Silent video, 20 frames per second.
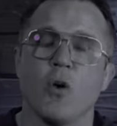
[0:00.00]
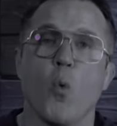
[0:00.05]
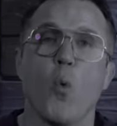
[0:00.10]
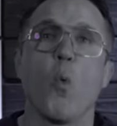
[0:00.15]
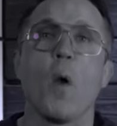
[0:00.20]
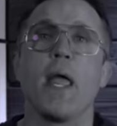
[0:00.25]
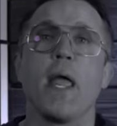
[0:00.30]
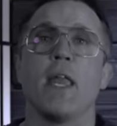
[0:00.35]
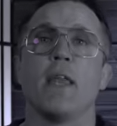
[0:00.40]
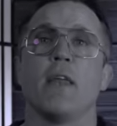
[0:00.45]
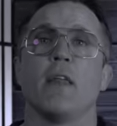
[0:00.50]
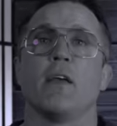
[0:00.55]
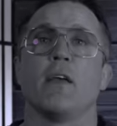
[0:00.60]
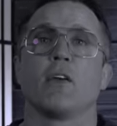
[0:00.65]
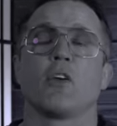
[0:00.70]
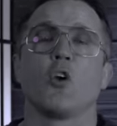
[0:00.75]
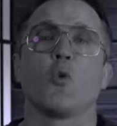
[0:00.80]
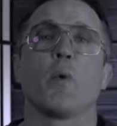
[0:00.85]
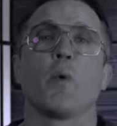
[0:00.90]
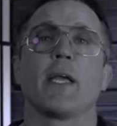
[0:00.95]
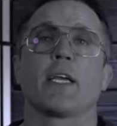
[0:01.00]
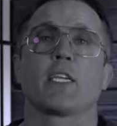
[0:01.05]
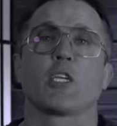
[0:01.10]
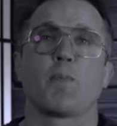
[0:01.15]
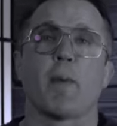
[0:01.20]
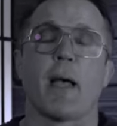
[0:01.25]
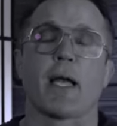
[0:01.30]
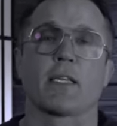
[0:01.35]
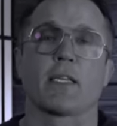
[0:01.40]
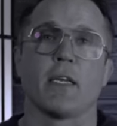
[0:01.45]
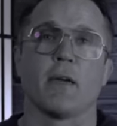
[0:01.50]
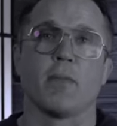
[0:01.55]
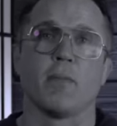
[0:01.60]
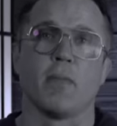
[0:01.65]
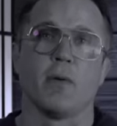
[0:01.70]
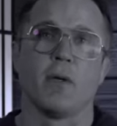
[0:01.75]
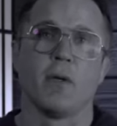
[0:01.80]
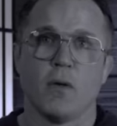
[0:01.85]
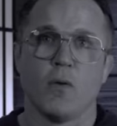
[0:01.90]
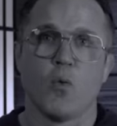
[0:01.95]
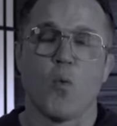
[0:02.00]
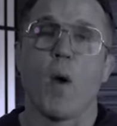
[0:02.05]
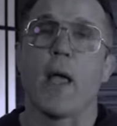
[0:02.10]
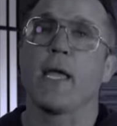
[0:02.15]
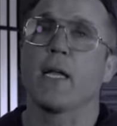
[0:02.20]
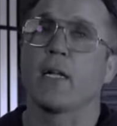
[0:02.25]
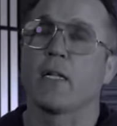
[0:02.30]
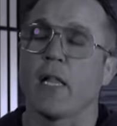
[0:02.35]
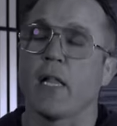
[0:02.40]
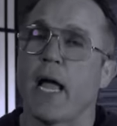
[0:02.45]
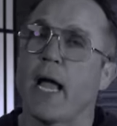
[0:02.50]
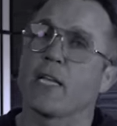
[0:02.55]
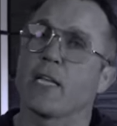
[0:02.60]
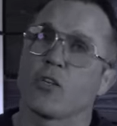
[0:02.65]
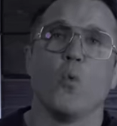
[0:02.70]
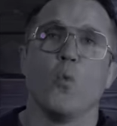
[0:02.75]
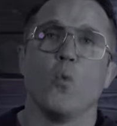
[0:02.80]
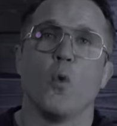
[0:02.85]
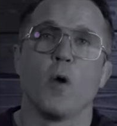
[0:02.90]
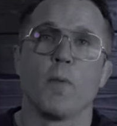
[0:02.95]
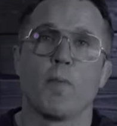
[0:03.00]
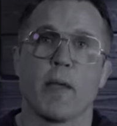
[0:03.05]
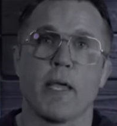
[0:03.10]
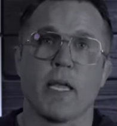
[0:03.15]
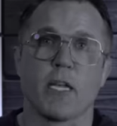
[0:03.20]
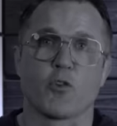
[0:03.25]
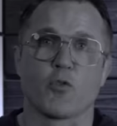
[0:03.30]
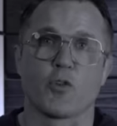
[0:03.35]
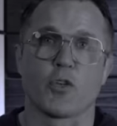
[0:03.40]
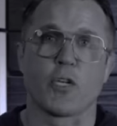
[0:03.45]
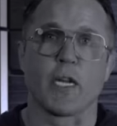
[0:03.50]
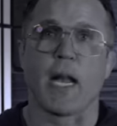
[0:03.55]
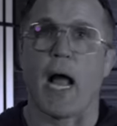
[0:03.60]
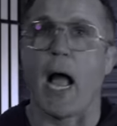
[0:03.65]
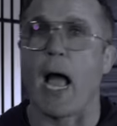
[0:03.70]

When could we expect him? Weight class would be interesting.